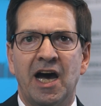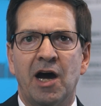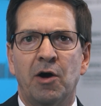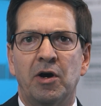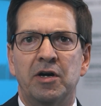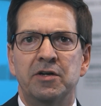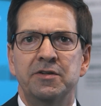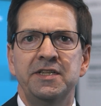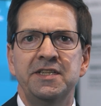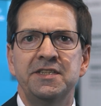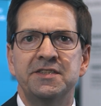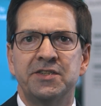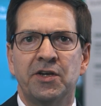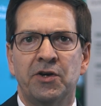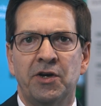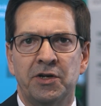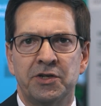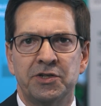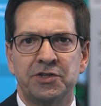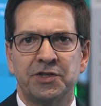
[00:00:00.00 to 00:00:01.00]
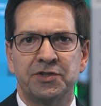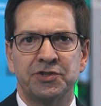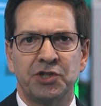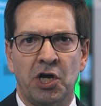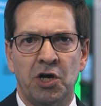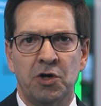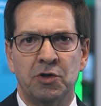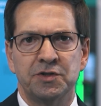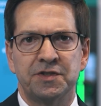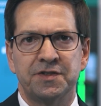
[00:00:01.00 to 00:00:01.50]
our research
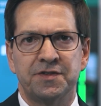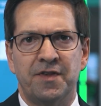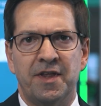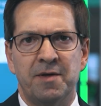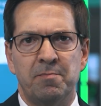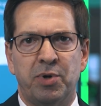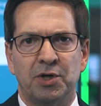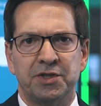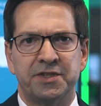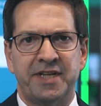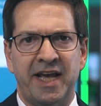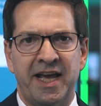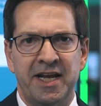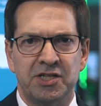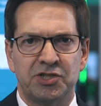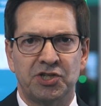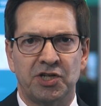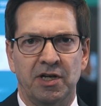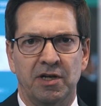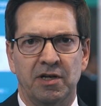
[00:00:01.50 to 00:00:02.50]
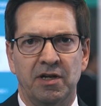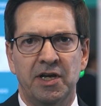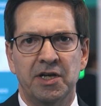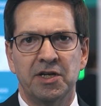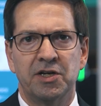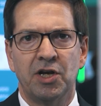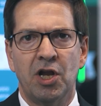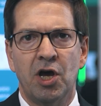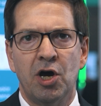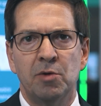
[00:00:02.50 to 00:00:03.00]
shows the potential
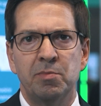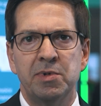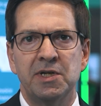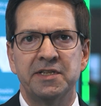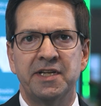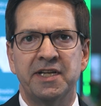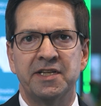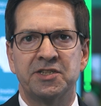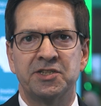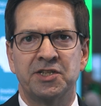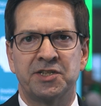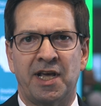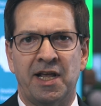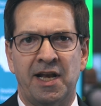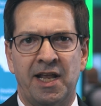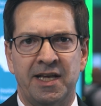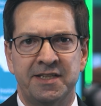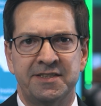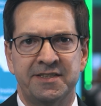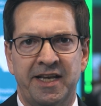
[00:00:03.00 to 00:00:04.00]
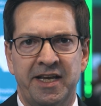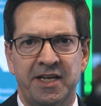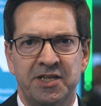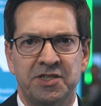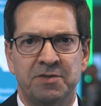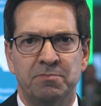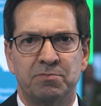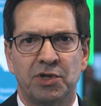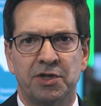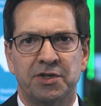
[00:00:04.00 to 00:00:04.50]
global
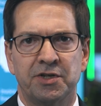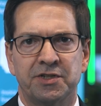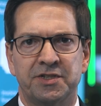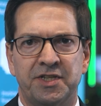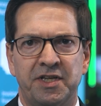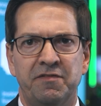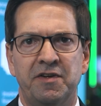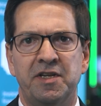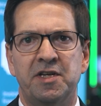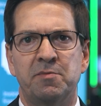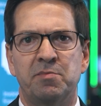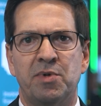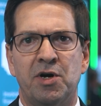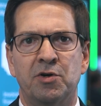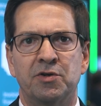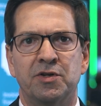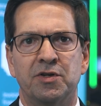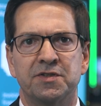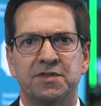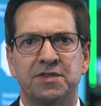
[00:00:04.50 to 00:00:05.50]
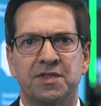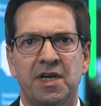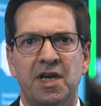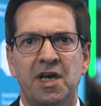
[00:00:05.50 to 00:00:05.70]
digitalization productivity bonus